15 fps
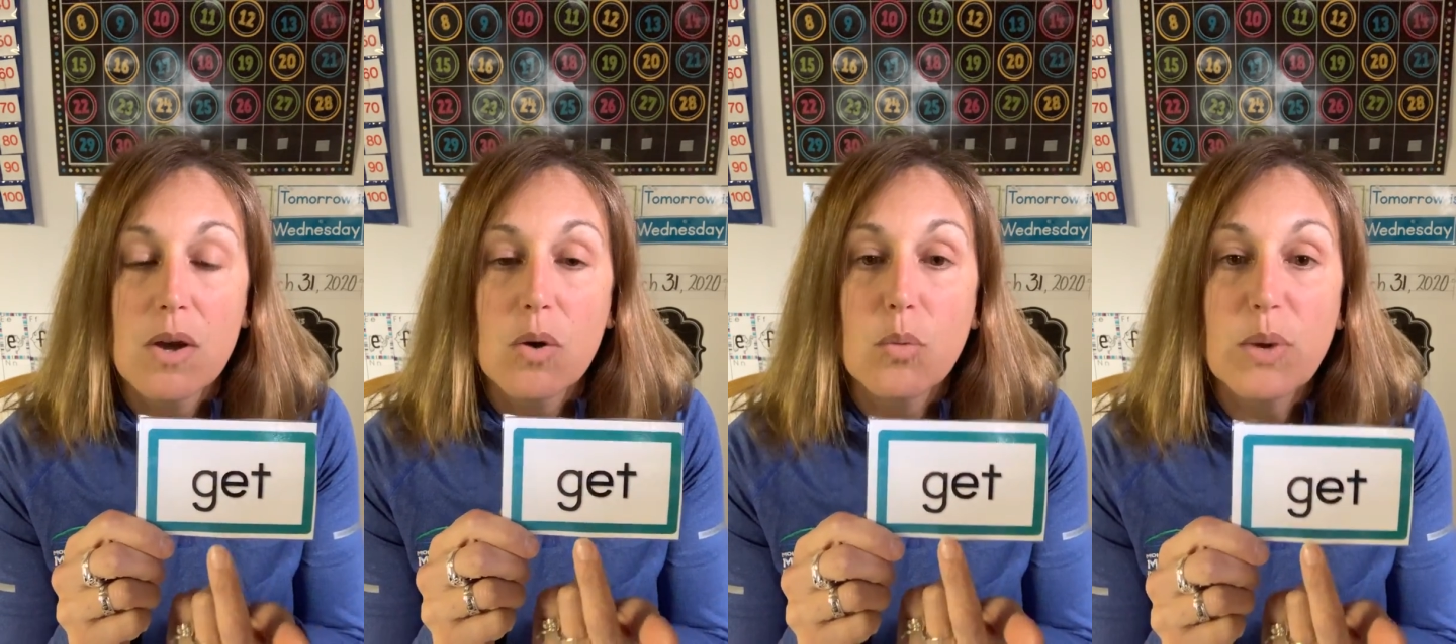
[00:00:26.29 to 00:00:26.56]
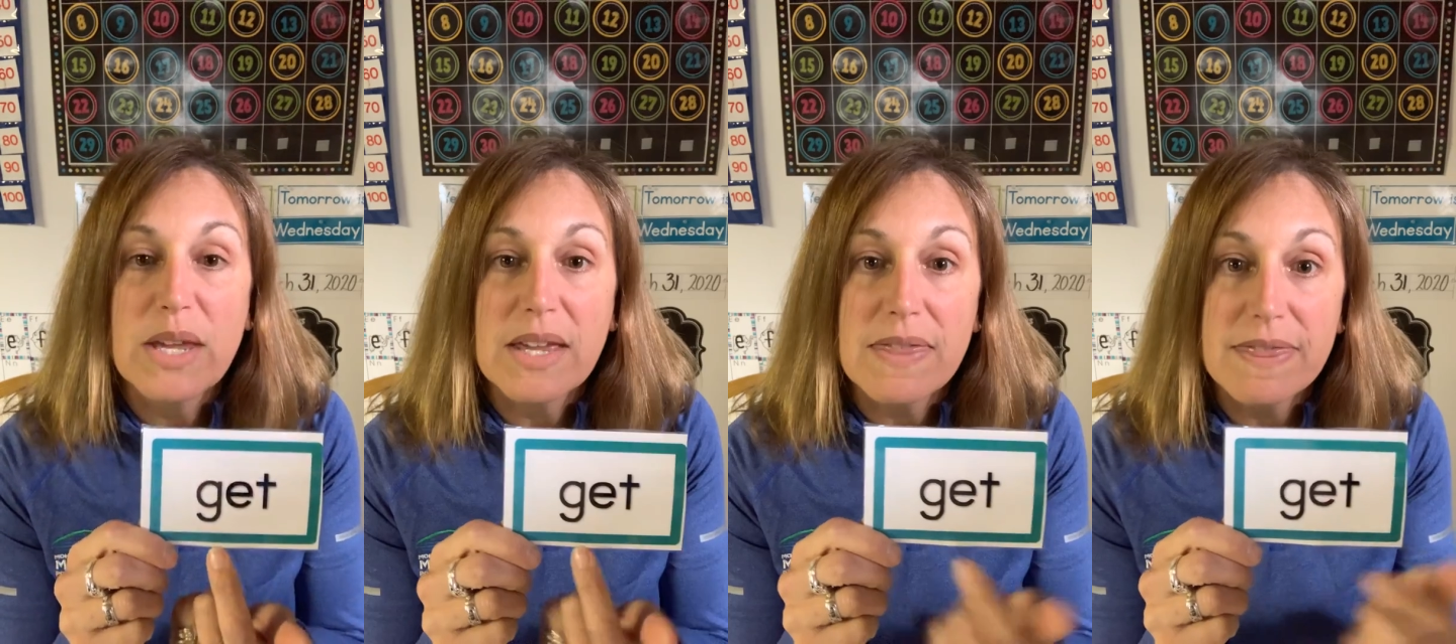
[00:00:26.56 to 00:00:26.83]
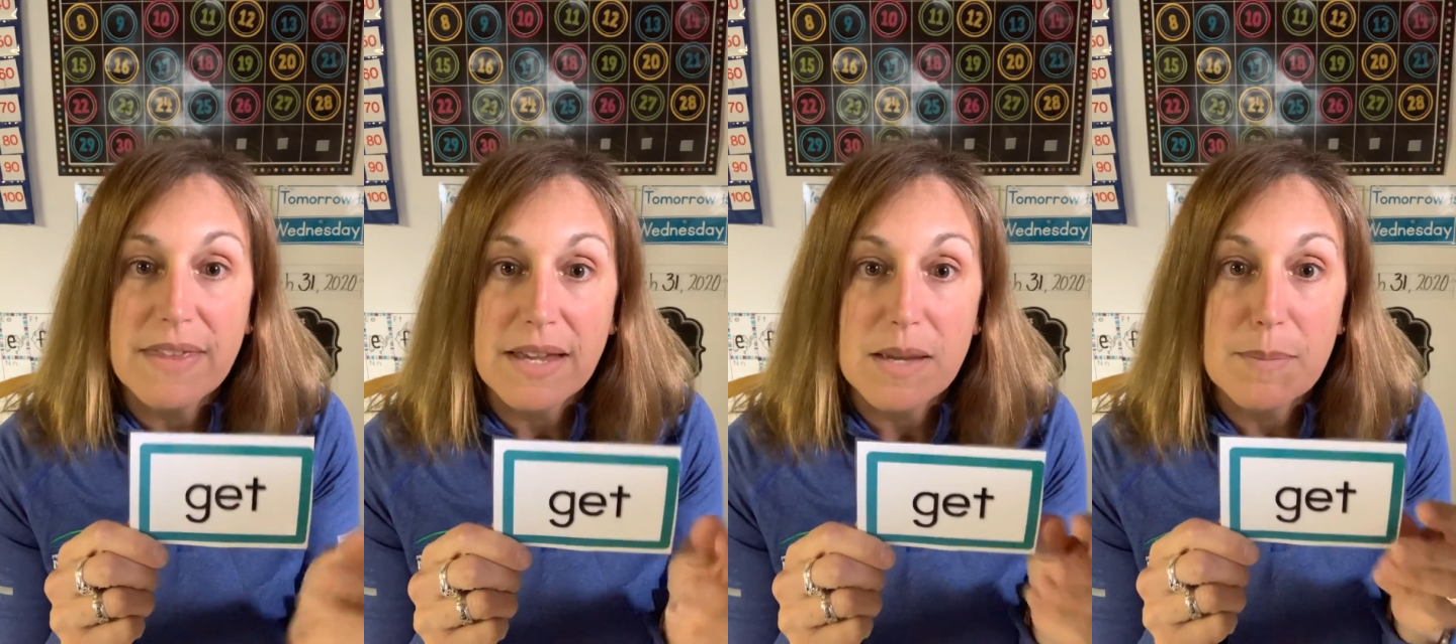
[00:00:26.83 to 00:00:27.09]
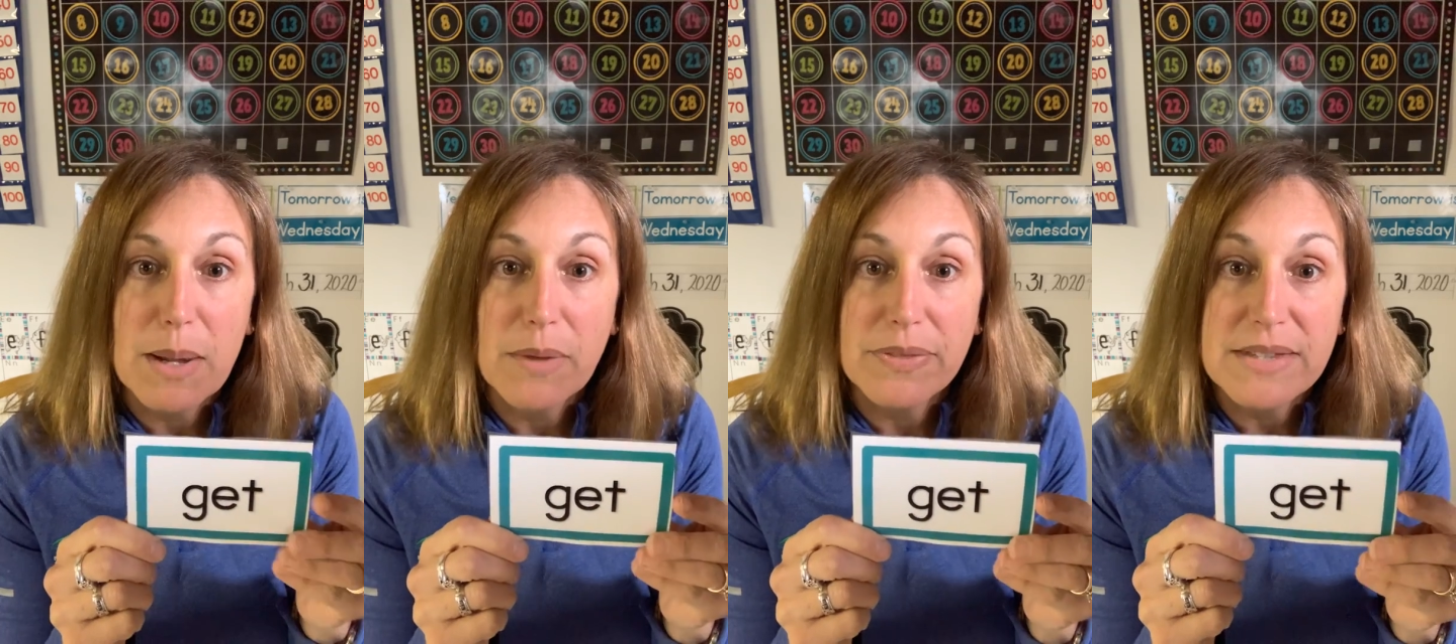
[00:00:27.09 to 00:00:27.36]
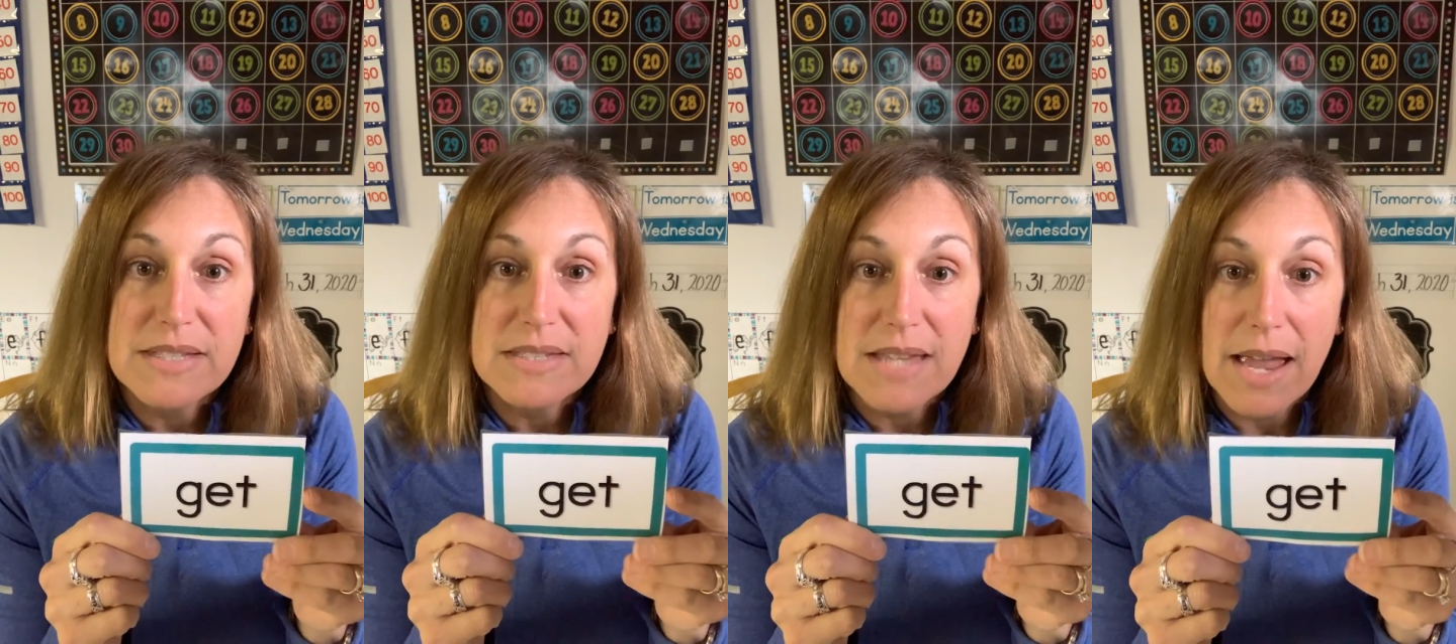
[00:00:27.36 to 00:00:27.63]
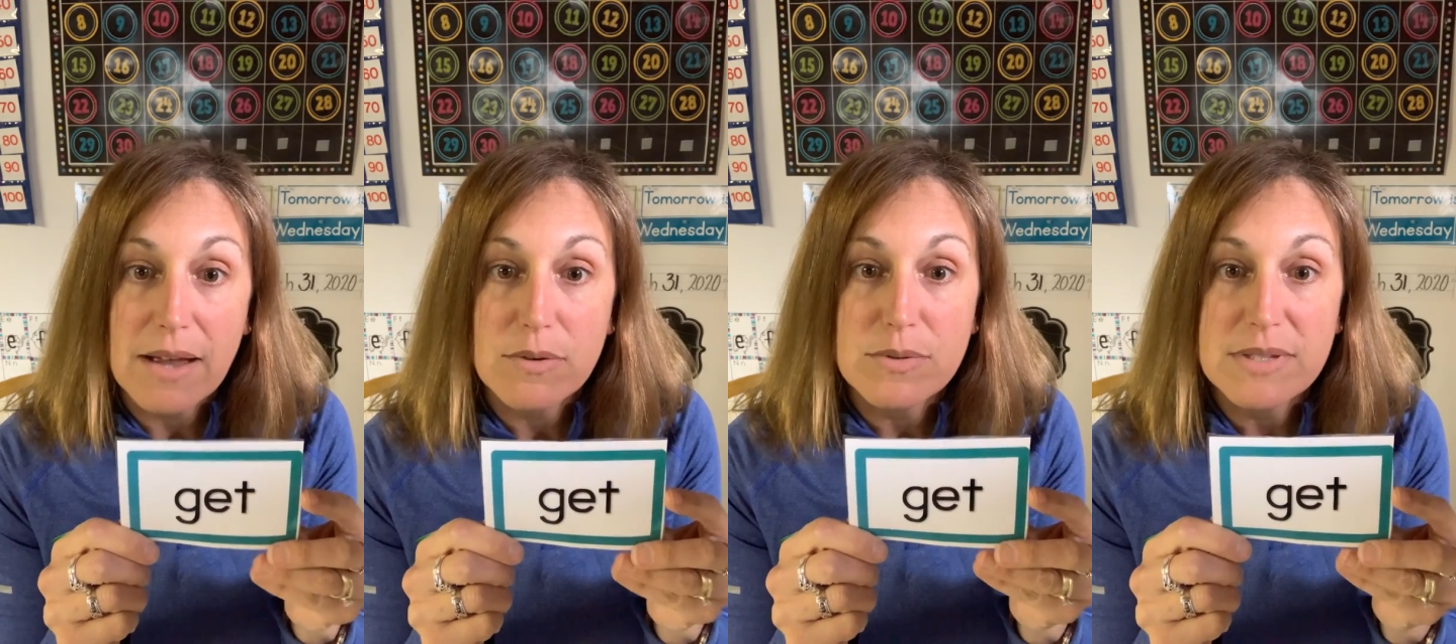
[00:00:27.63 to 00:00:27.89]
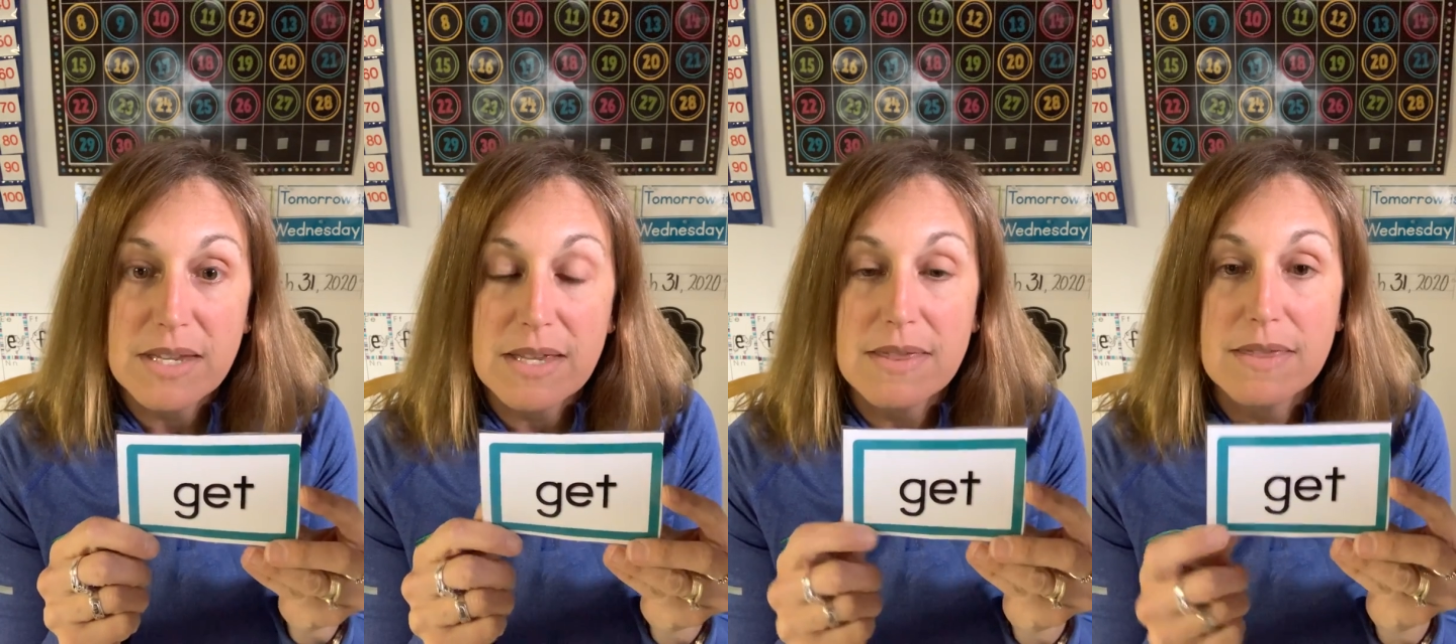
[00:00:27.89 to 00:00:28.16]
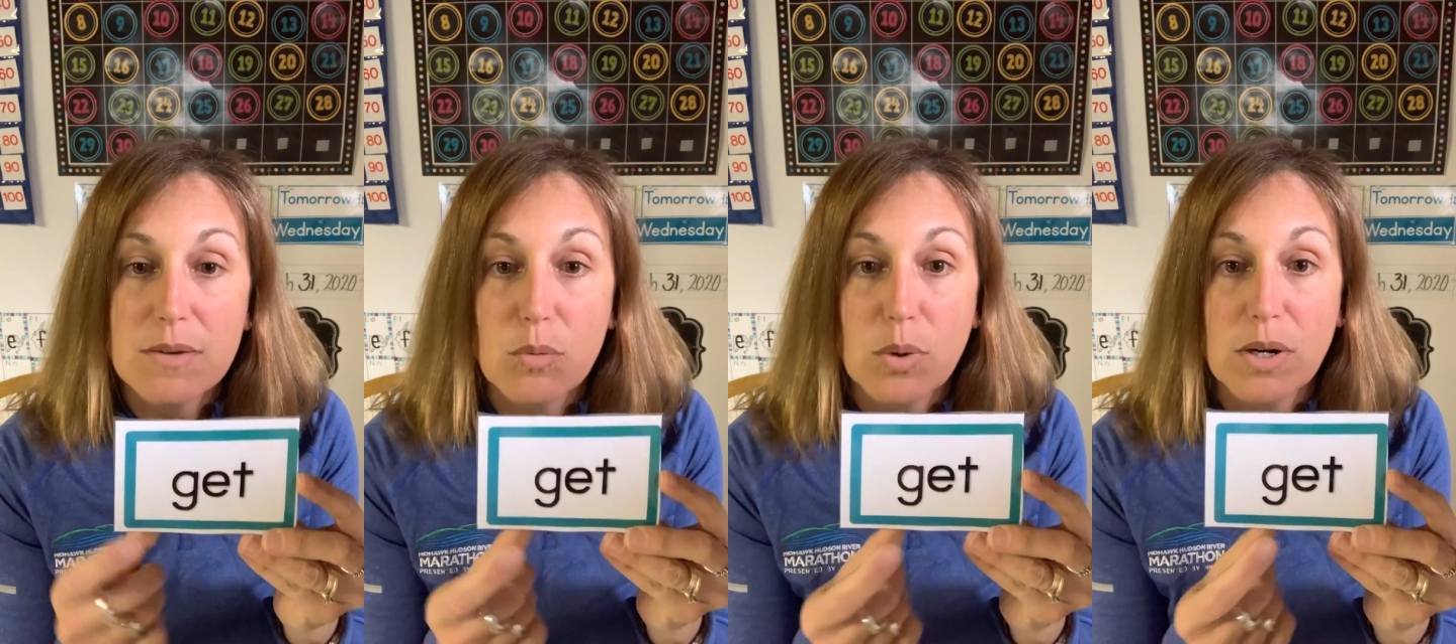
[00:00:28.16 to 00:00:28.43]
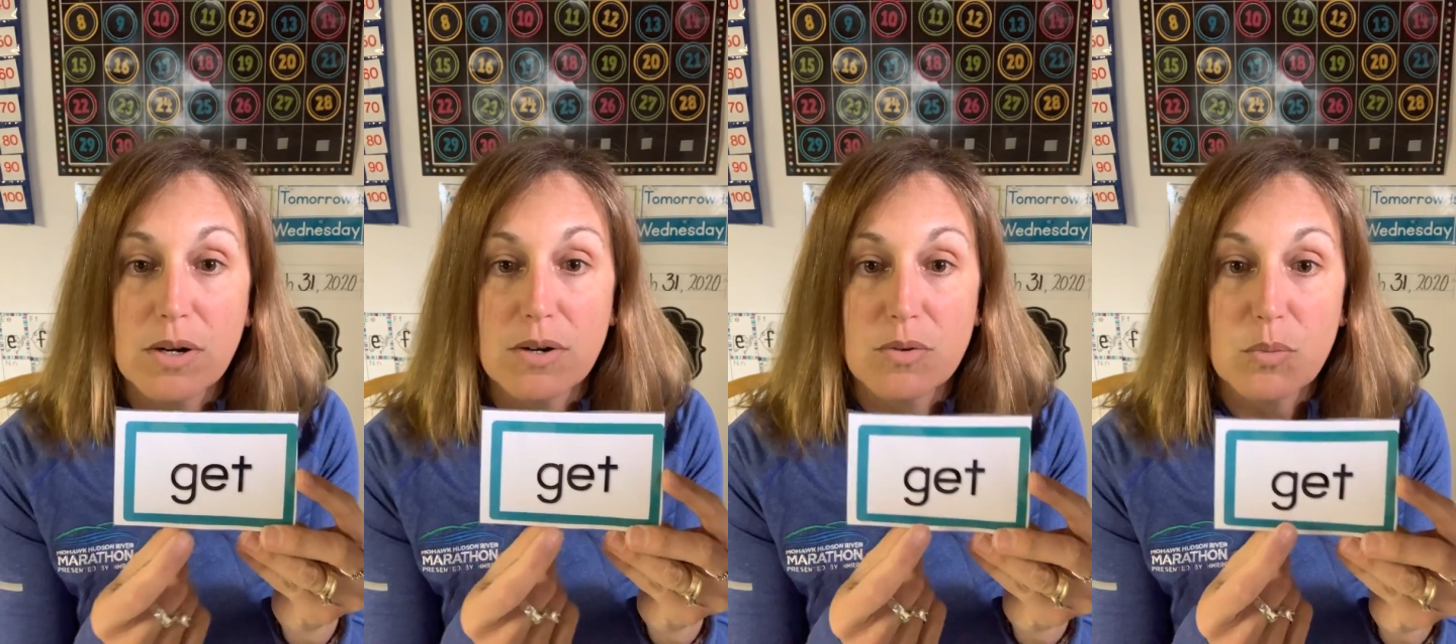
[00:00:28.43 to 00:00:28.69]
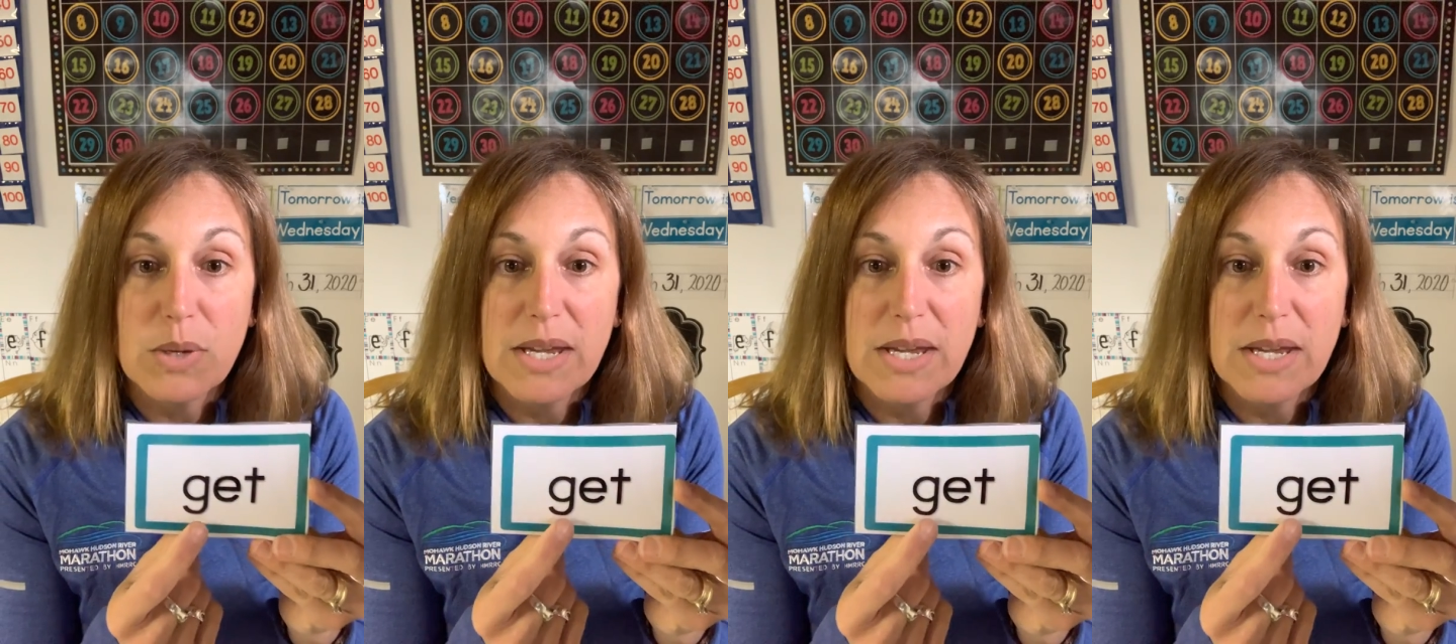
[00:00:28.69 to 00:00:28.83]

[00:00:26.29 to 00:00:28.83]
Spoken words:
we can think about the sounds in the word.